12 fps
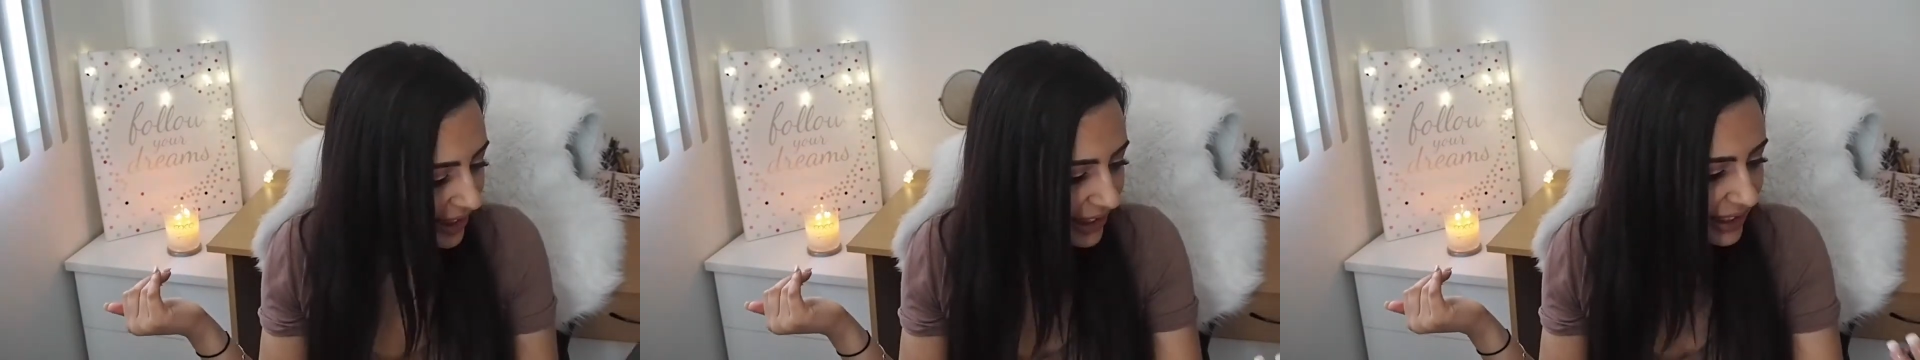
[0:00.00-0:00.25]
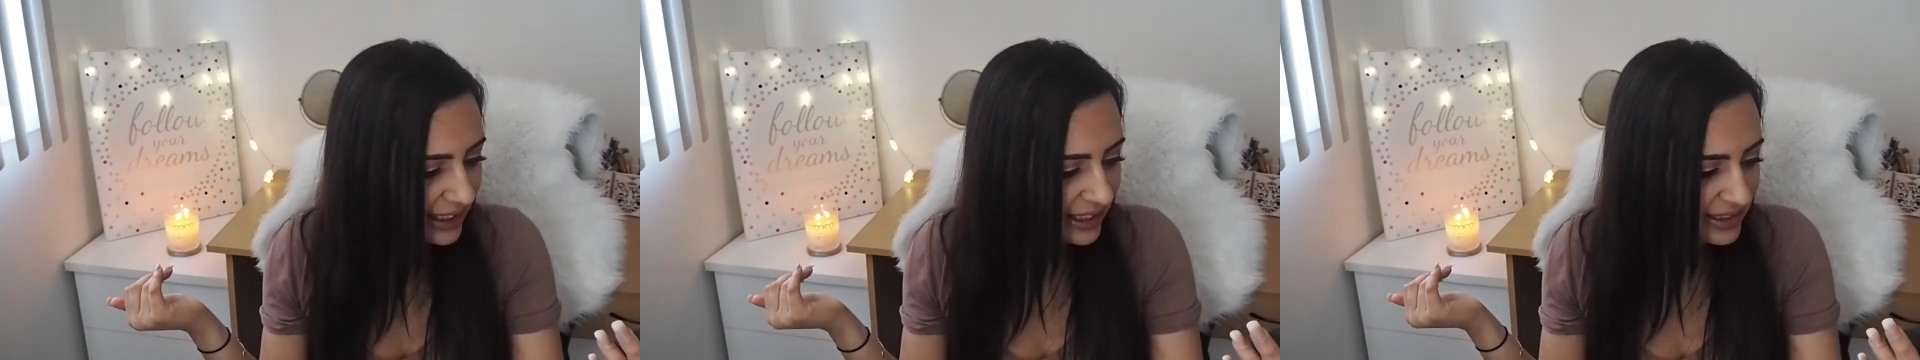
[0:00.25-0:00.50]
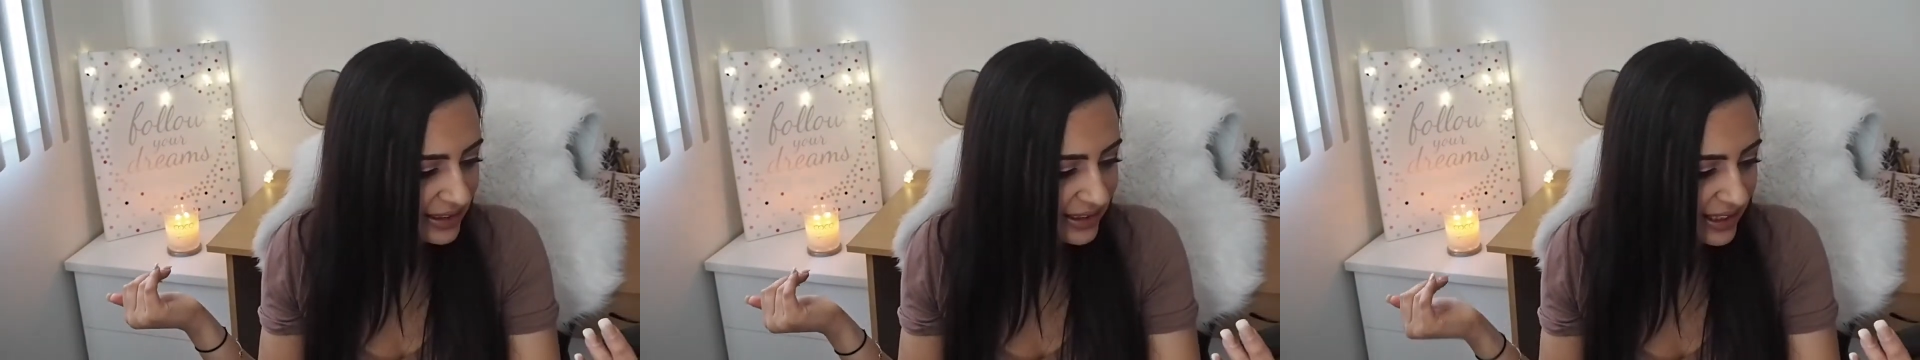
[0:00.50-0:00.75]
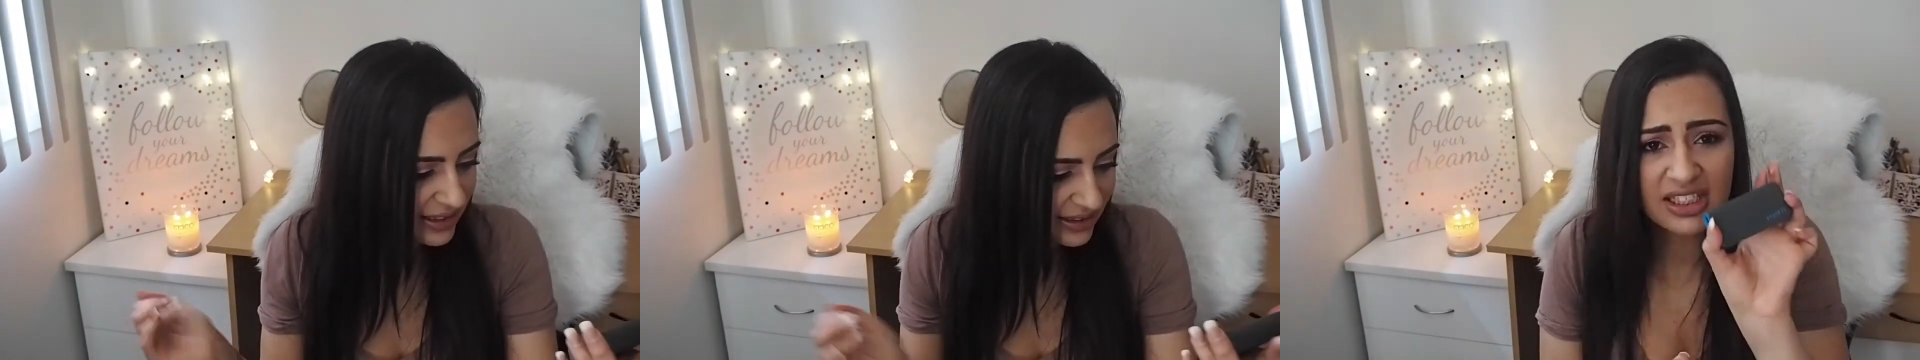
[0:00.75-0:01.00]
It is
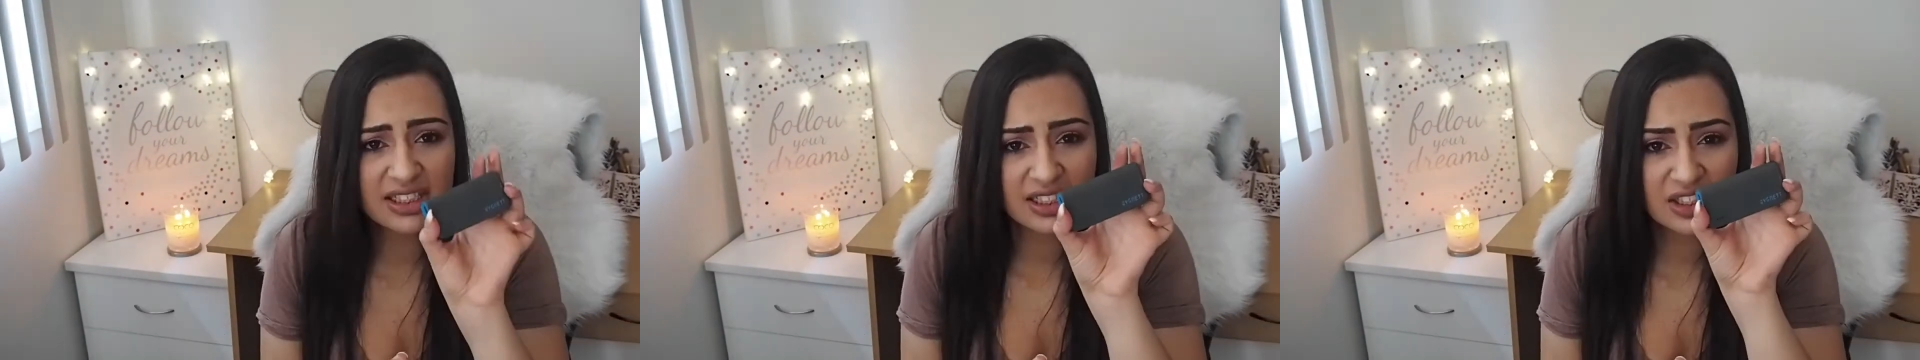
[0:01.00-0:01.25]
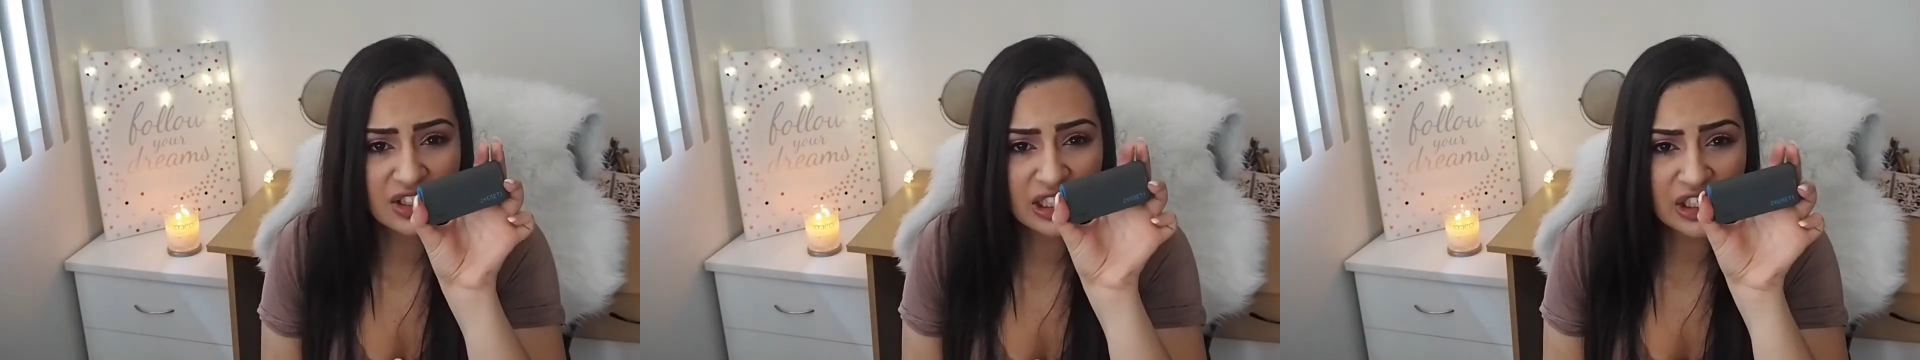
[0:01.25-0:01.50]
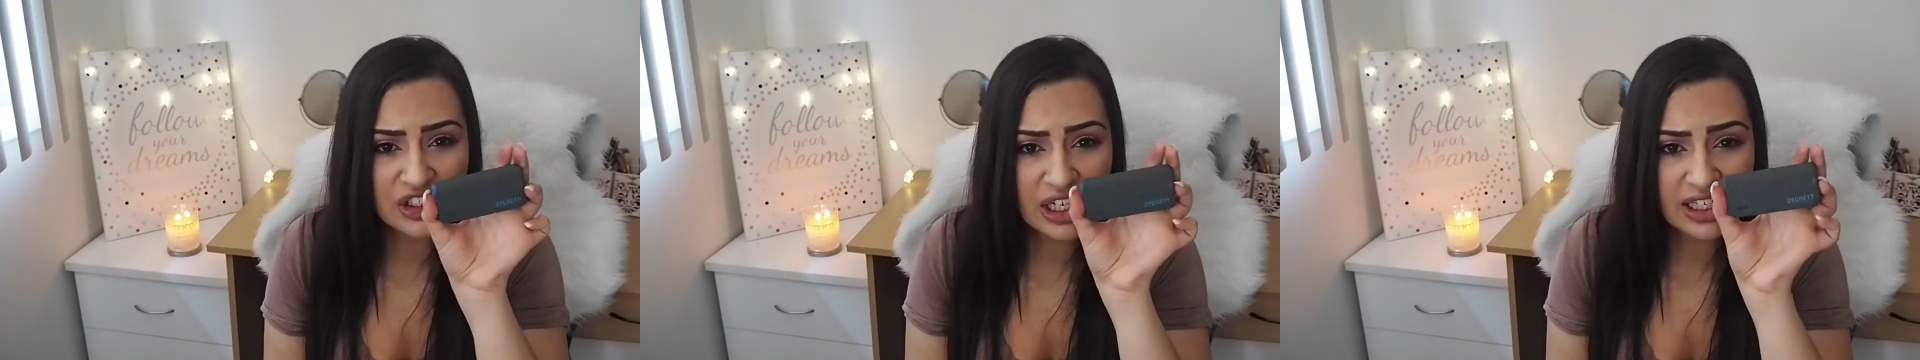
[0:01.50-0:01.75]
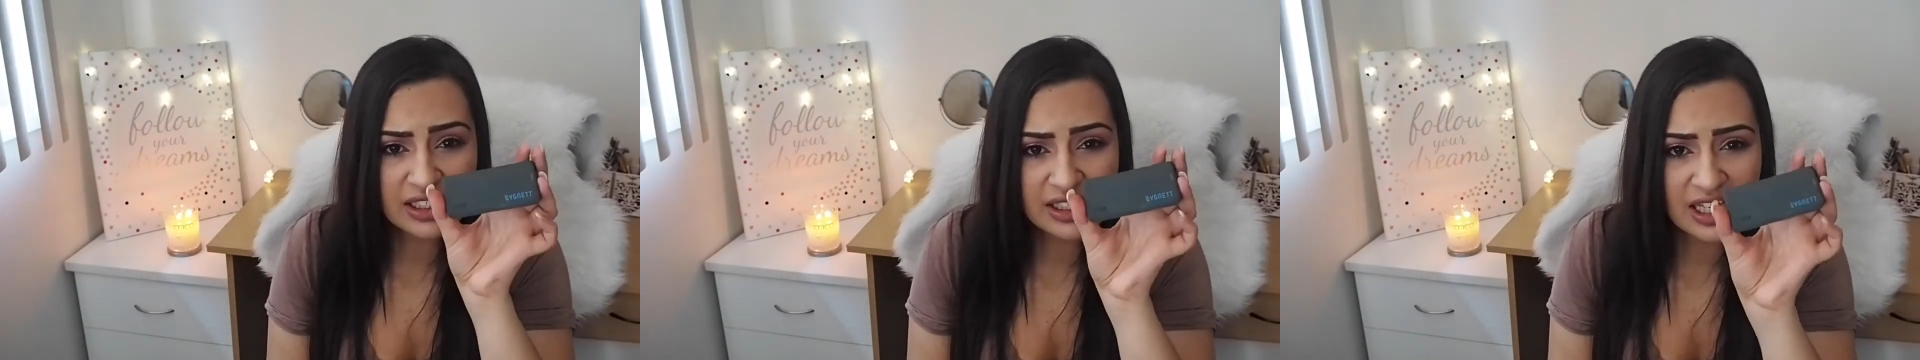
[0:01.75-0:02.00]
this
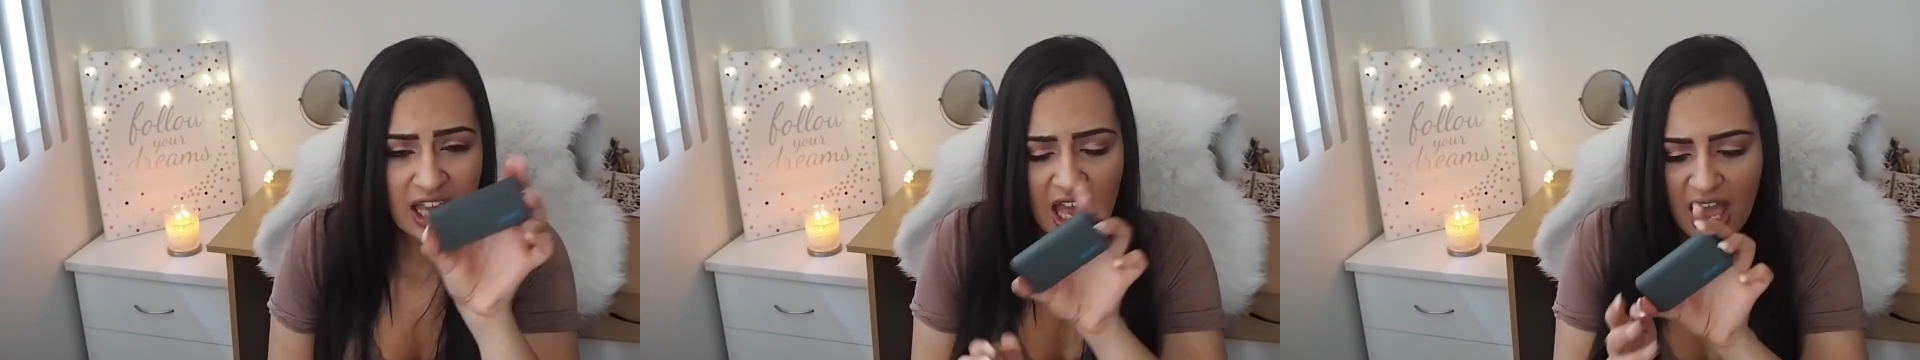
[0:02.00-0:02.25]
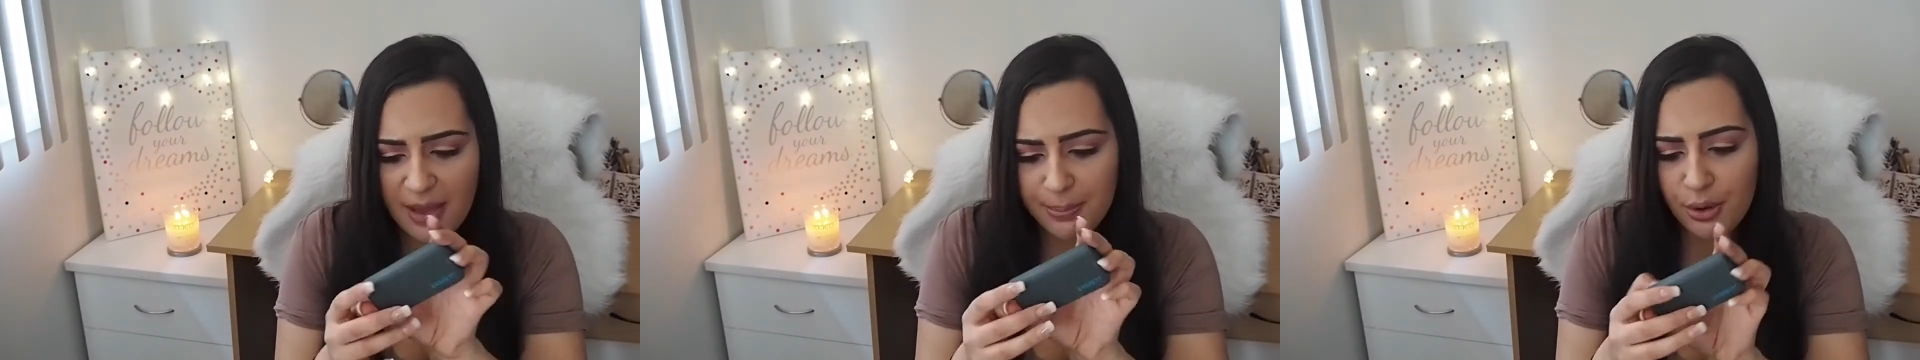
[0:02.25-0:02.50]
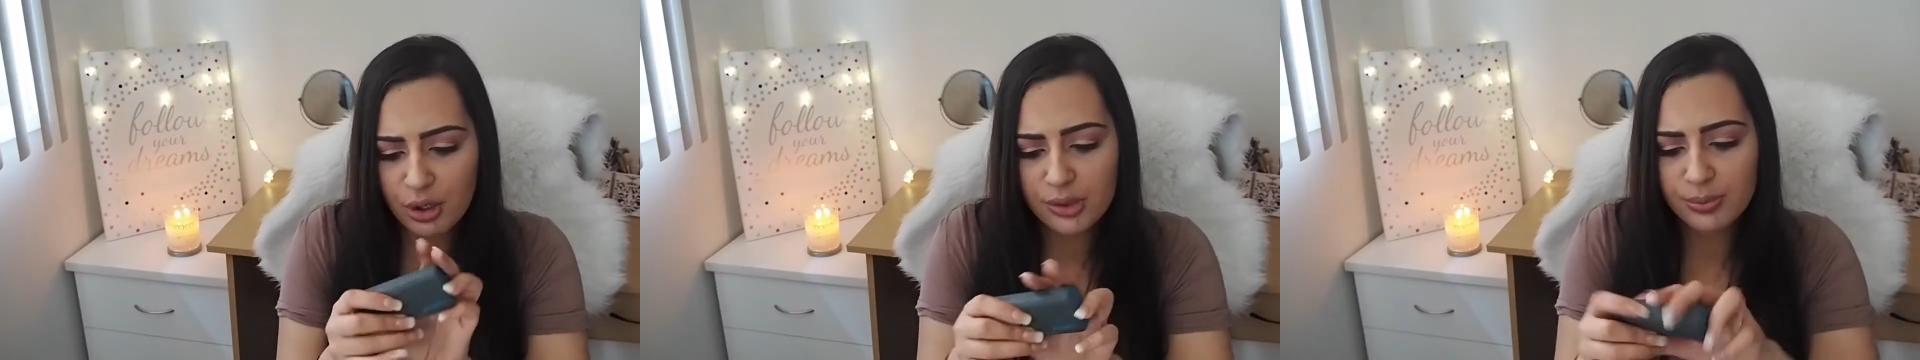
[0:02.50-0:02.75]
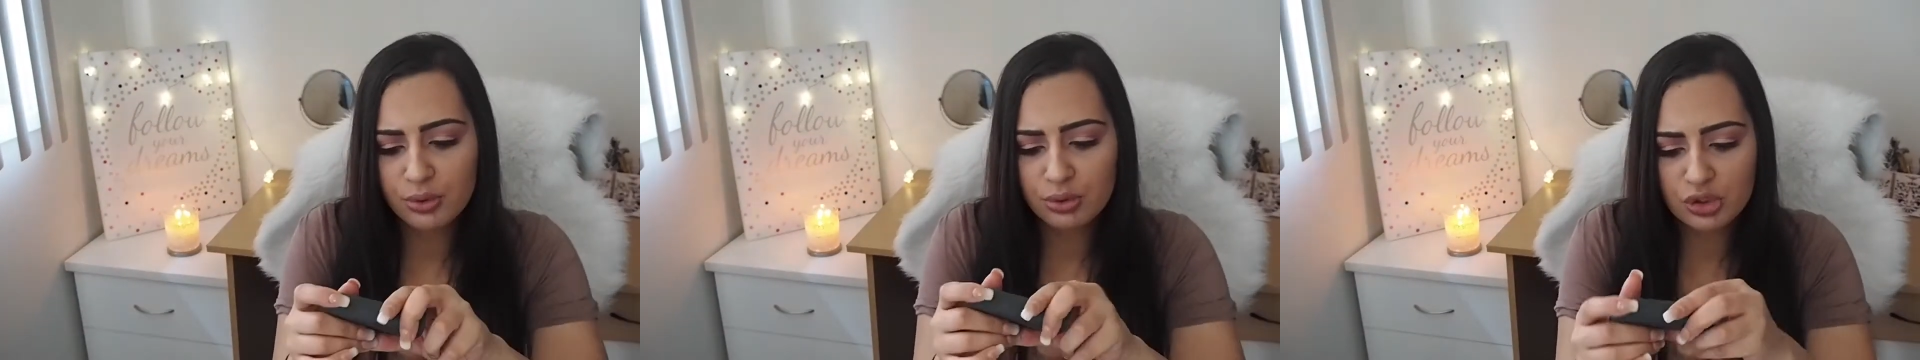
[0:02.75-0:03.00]
Cygent
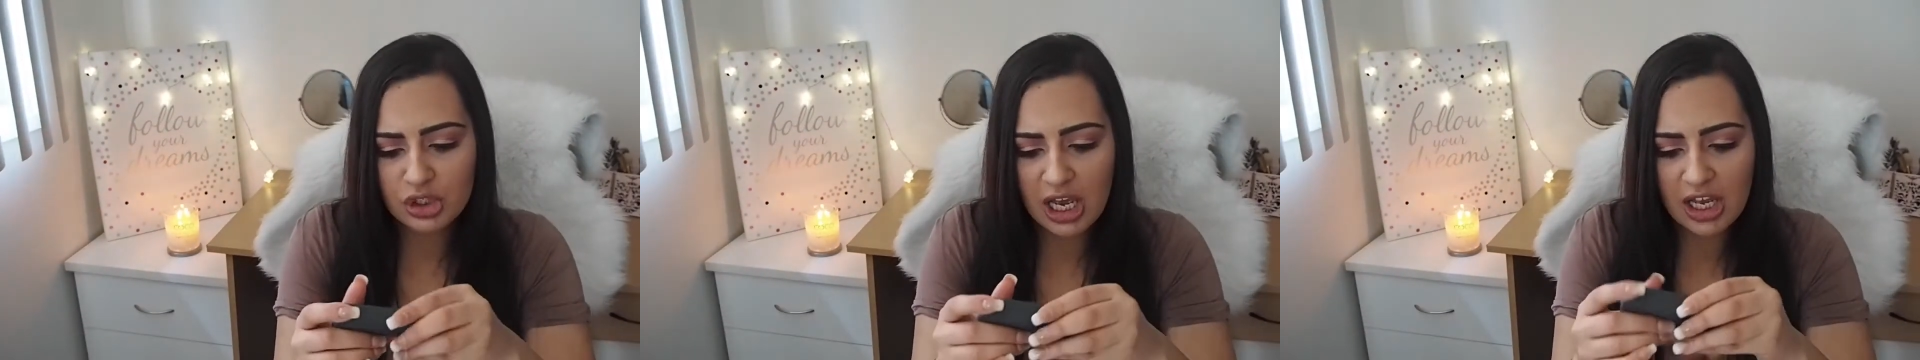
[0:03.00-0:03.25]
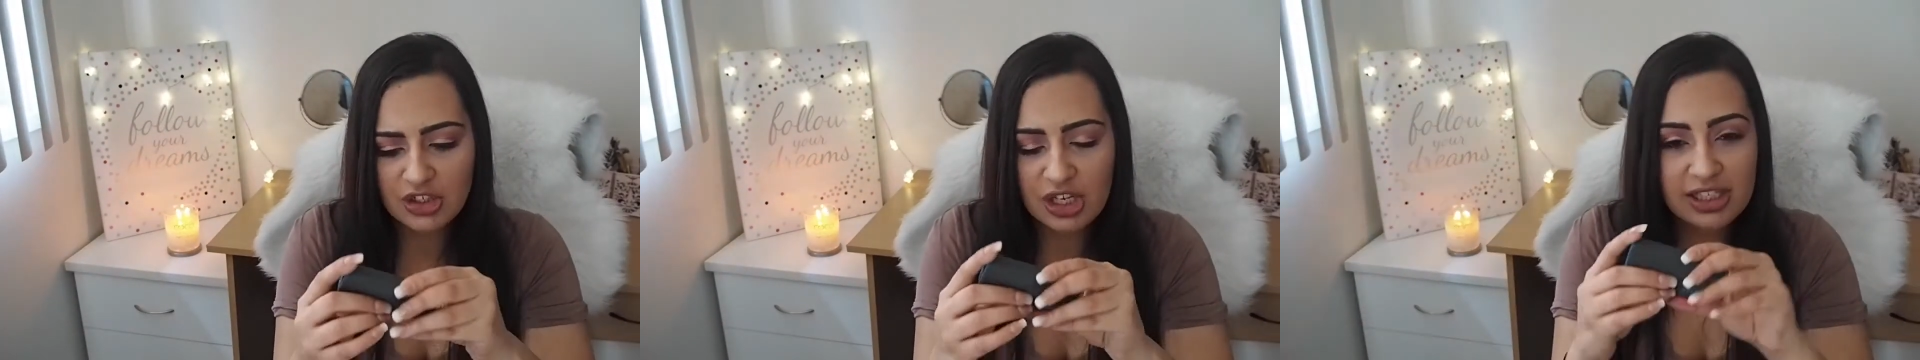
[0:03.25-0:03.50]
portable charger.